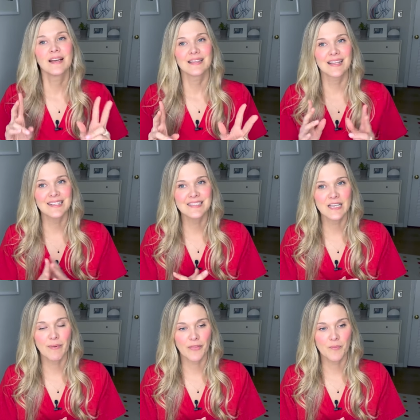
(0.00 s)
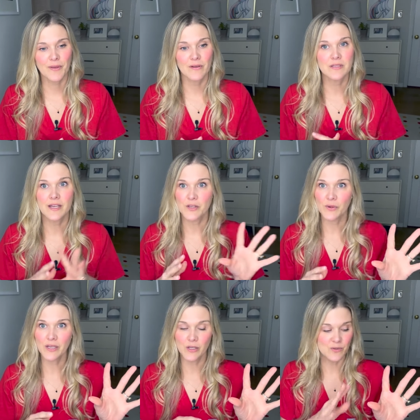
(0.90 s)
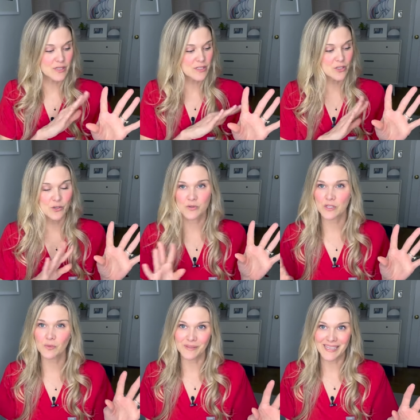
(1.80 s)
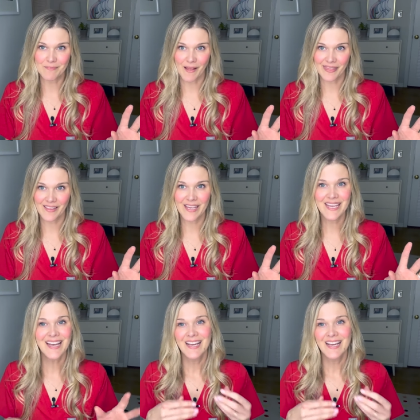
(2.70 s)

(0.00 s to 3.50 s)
Last thing about the pill is that you can use it so you still bleed monthly.